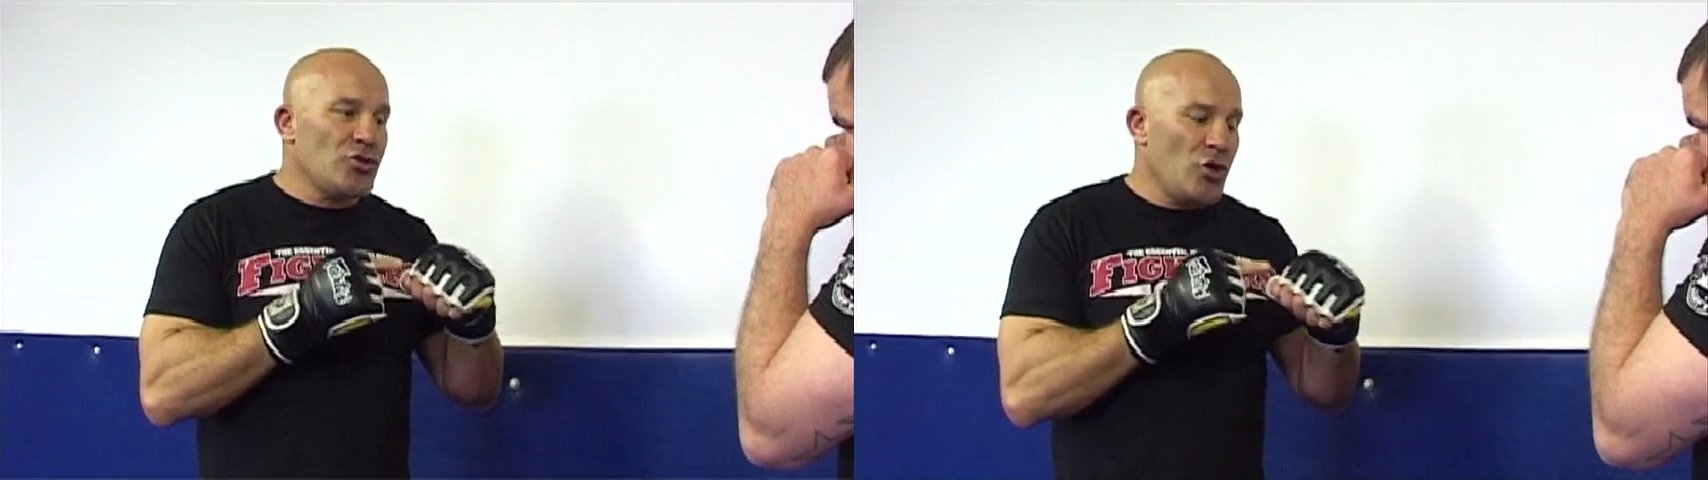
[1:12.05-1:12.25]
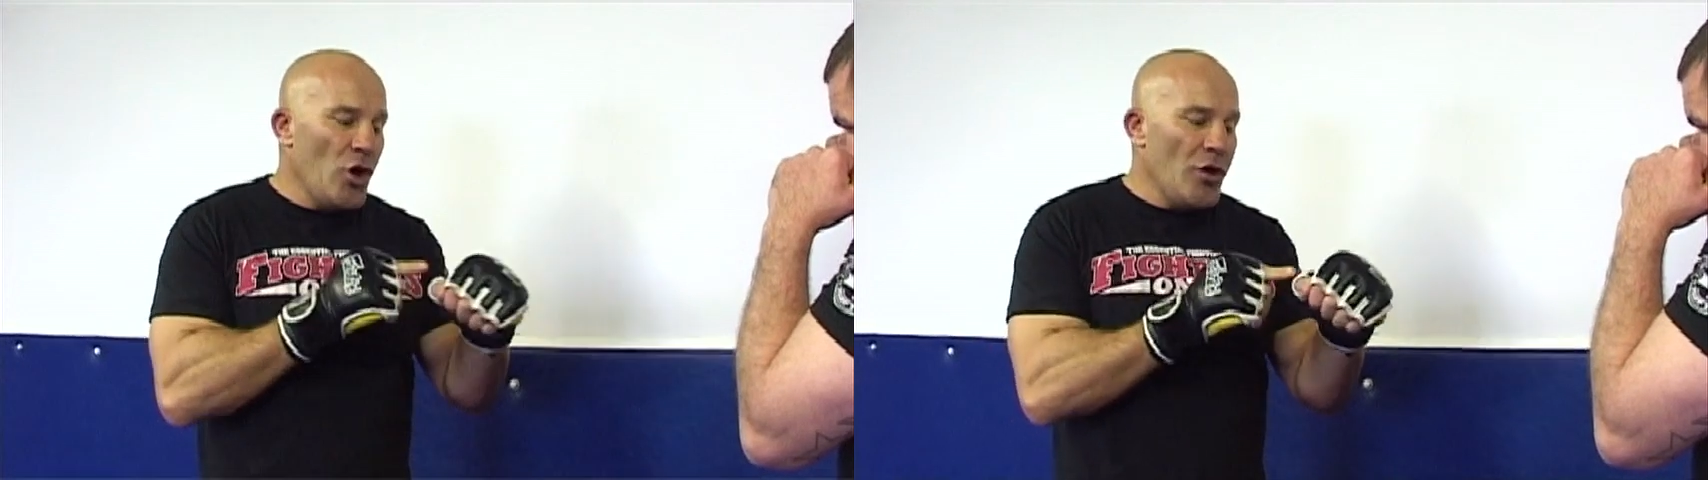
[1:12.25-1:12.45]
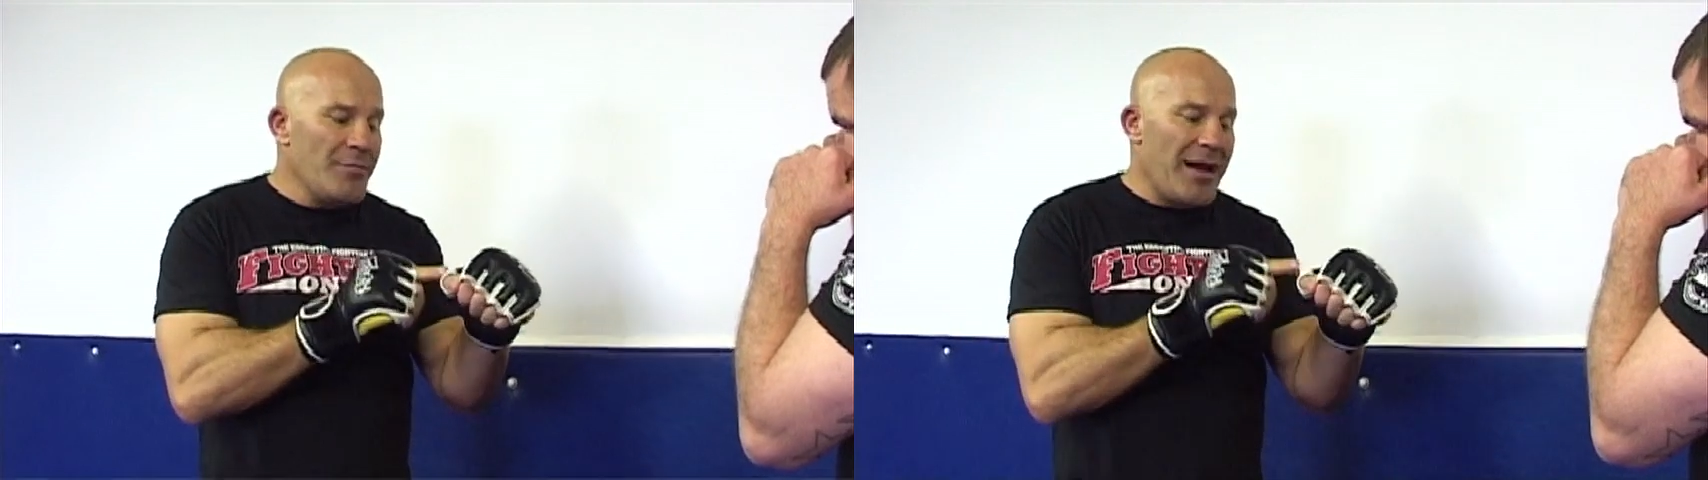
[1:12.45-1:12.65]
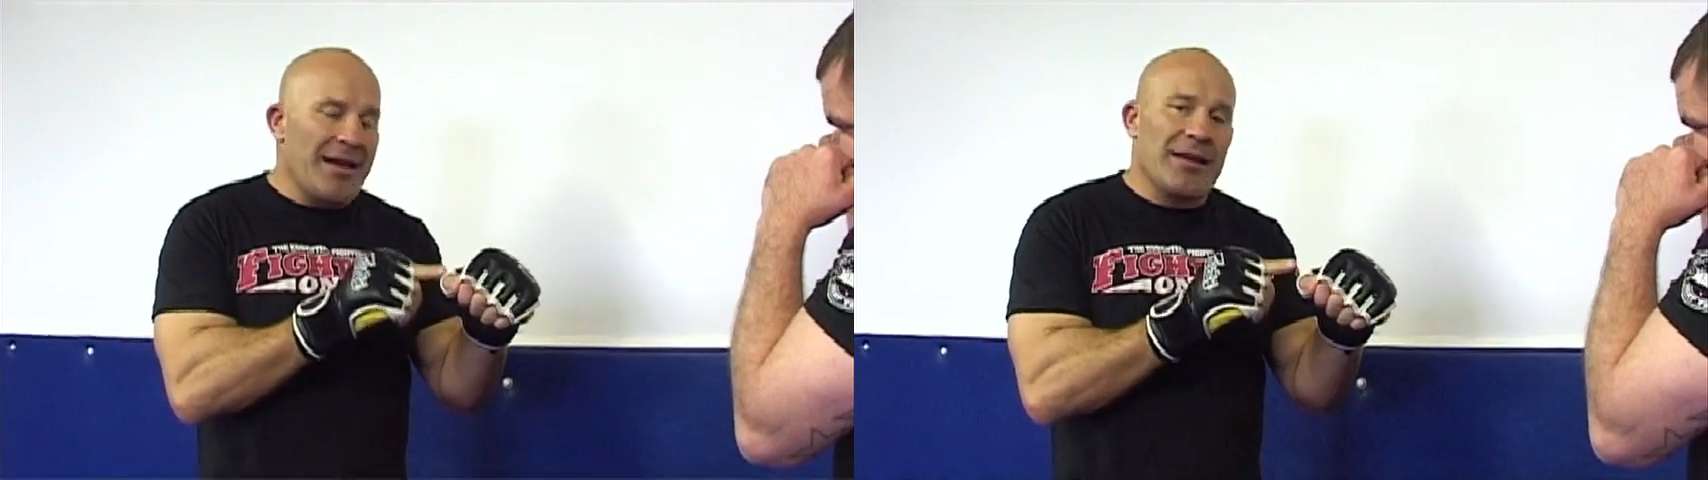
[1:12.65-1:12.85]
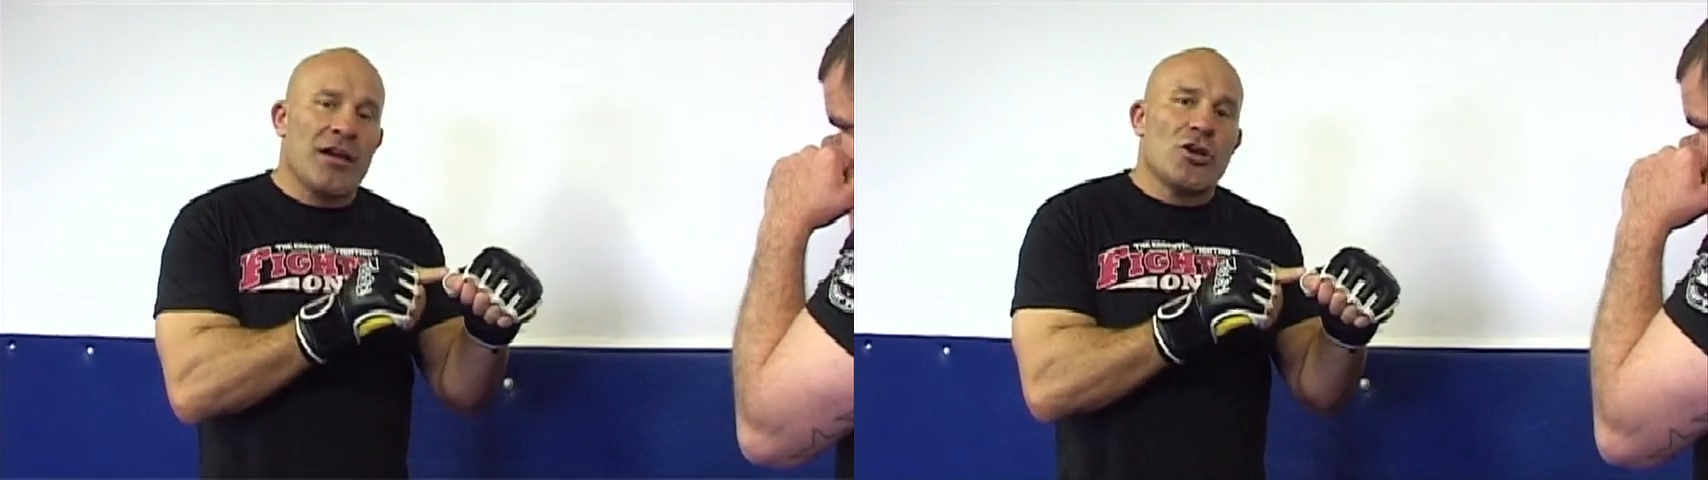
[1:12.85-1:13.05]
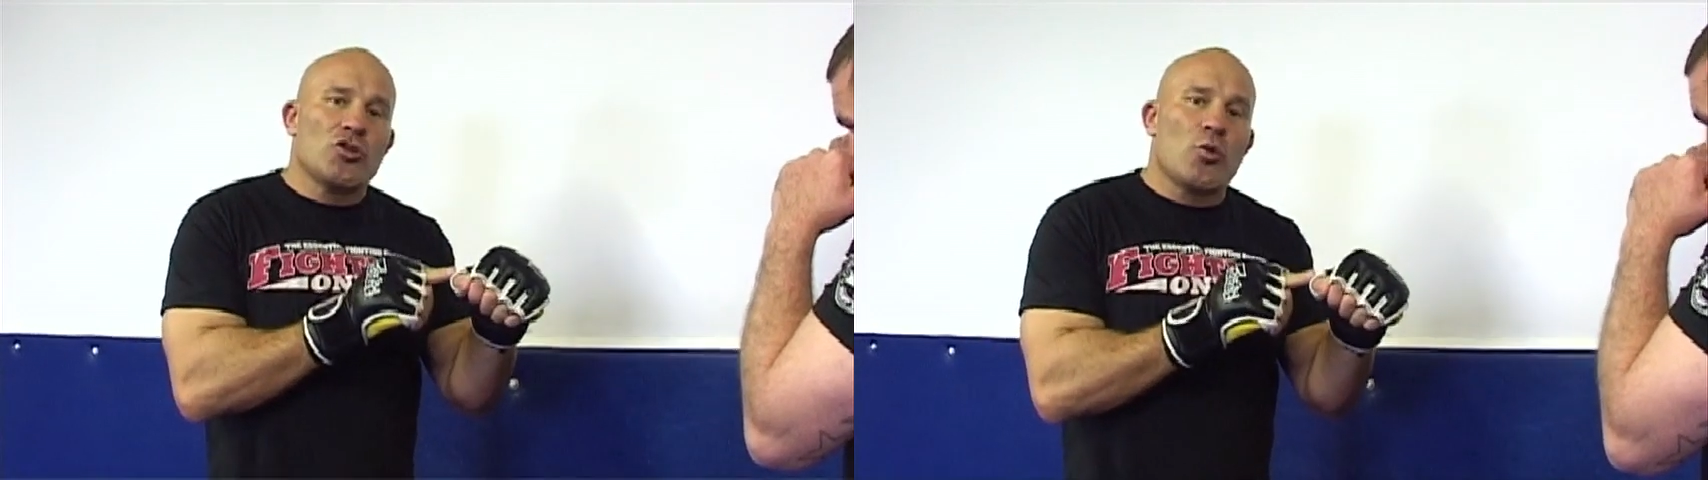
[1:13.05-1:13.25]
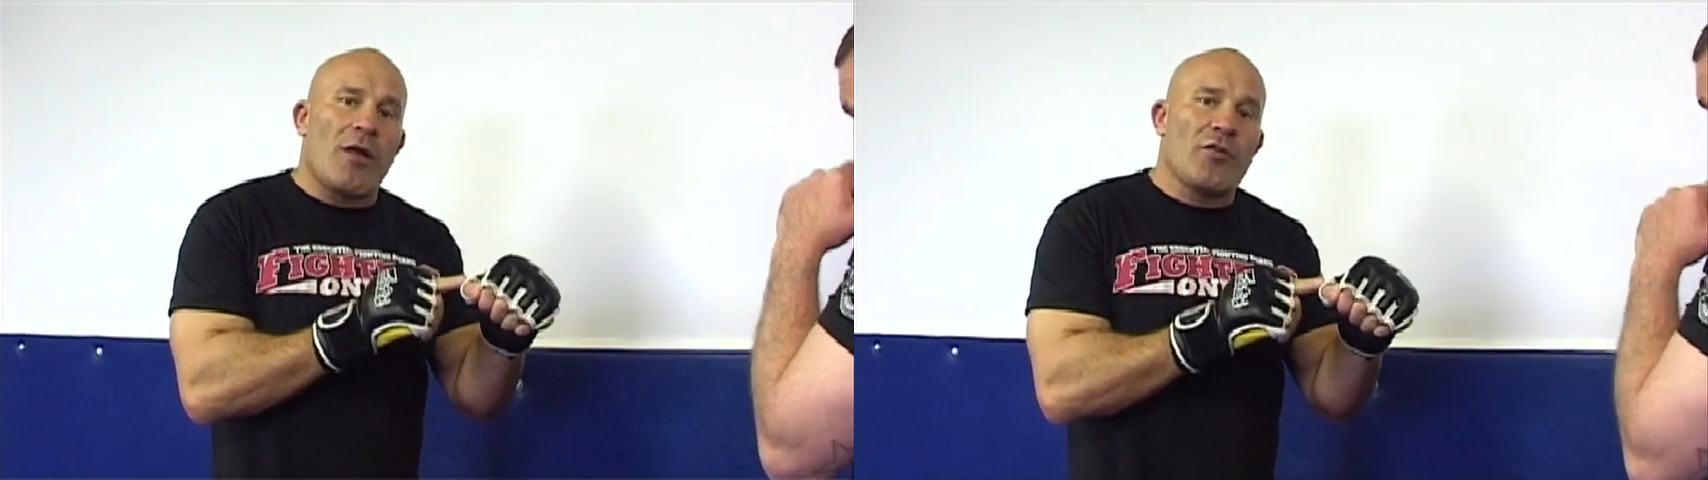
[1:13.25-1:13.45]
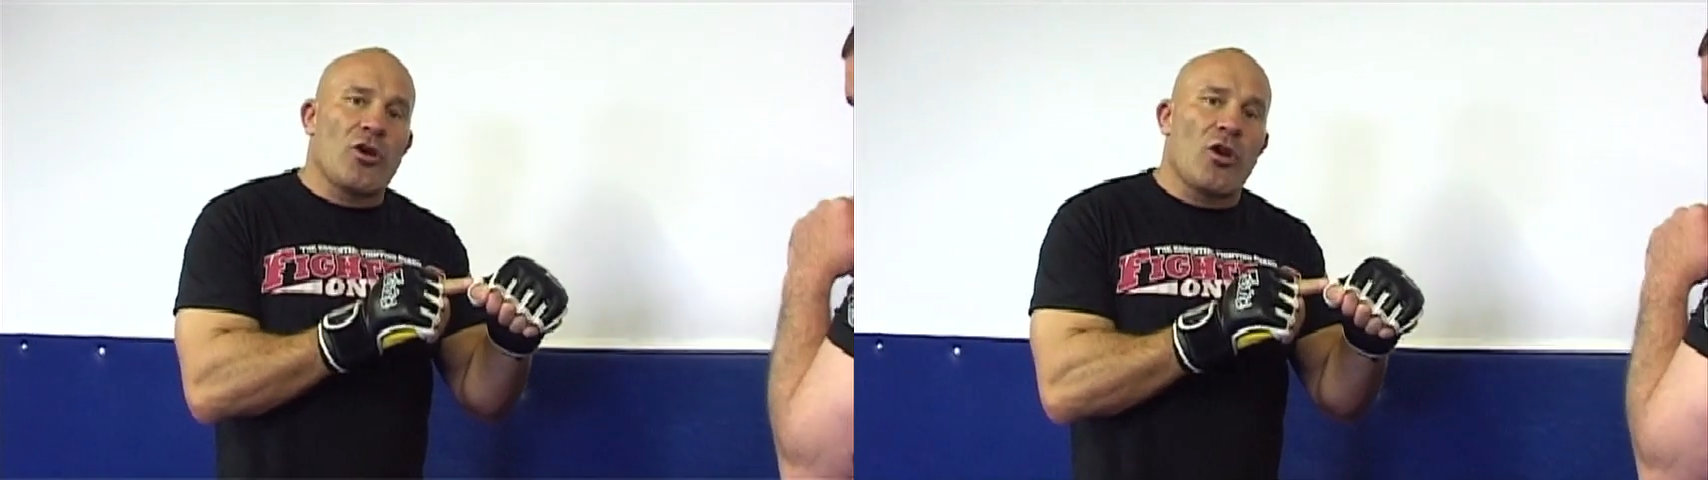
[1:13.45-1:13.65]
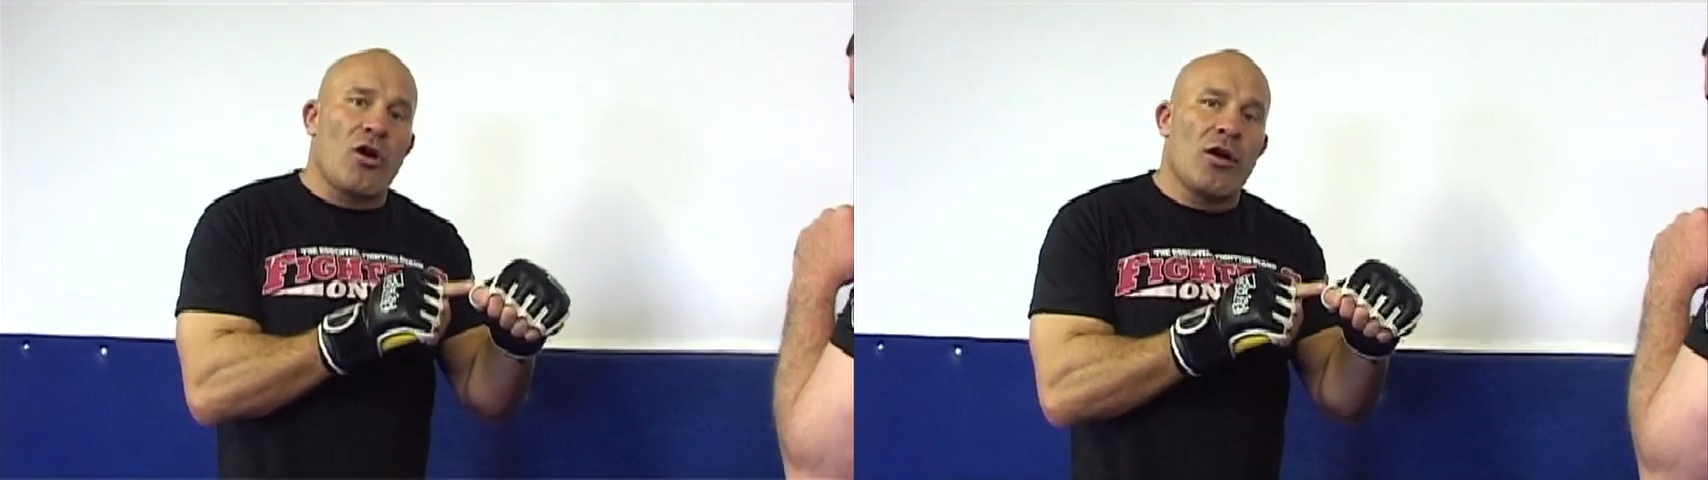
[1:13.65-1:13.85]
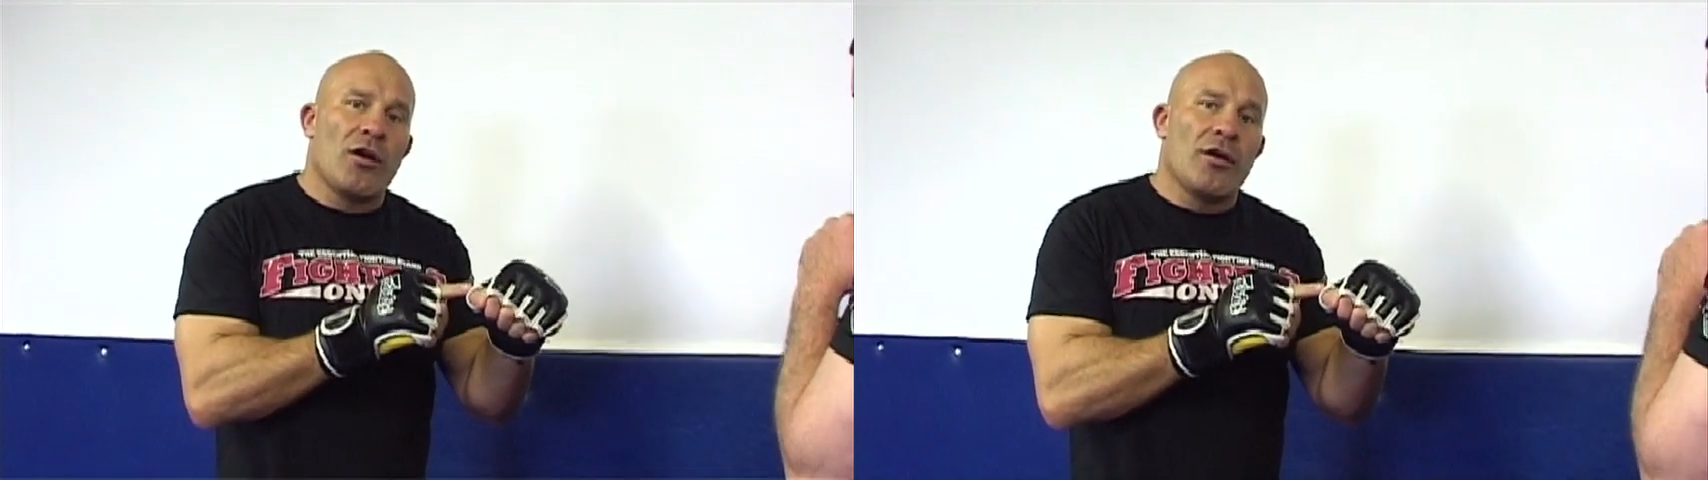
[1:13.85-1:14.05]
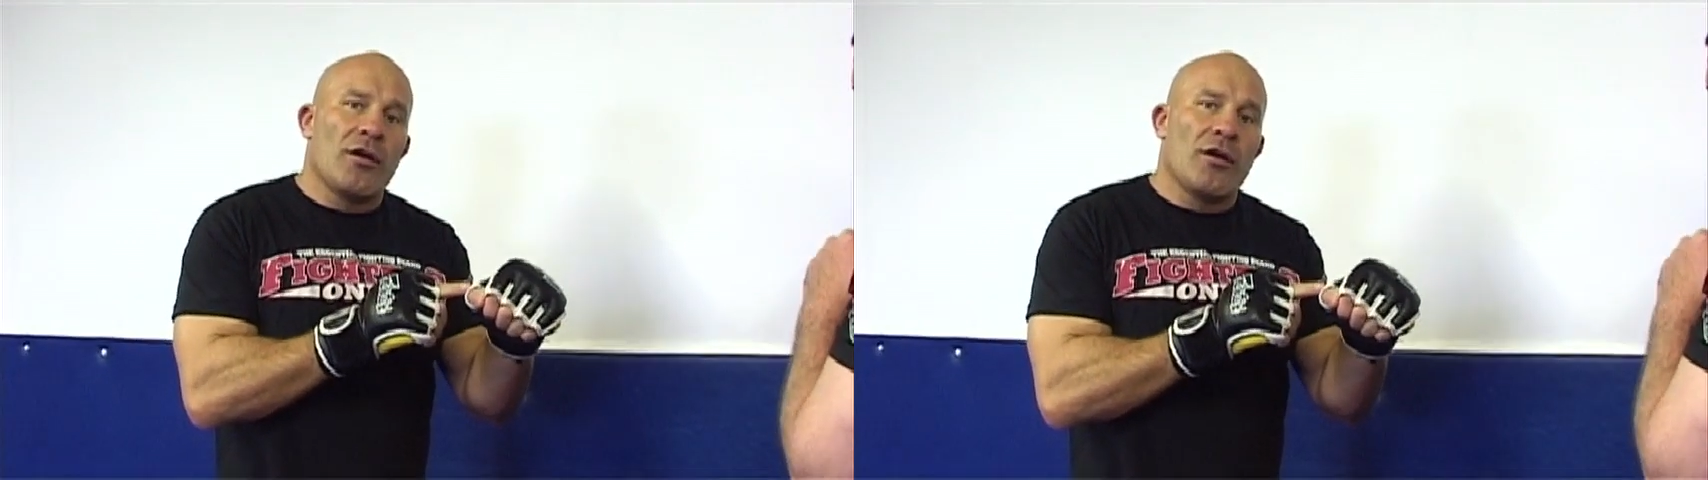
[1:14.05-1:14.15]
to turn my 12 o'clock